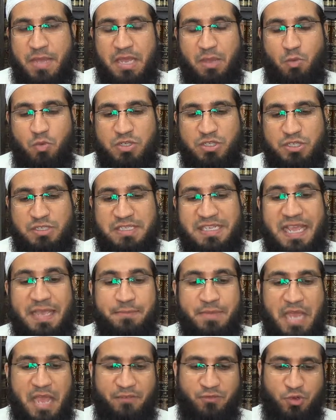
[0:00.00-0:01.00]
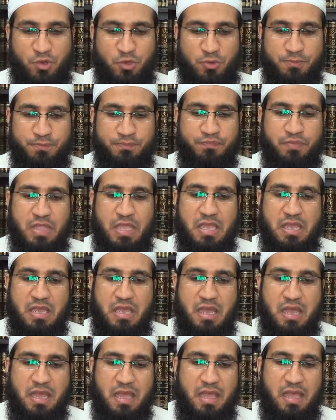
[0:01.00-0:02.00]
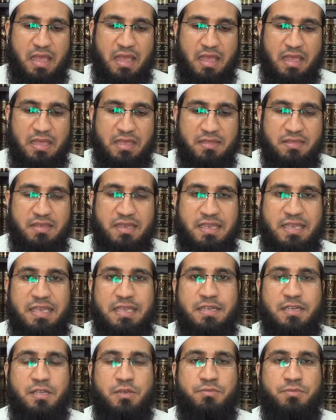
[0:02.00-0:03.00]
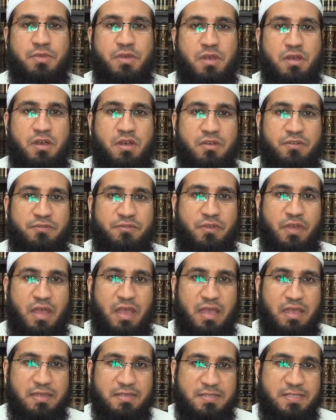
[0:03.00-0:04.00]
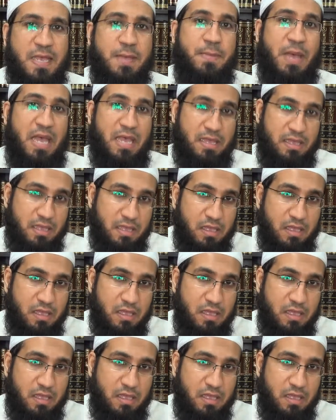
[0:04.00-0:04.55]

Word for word: which is named after the kingdom of Saba',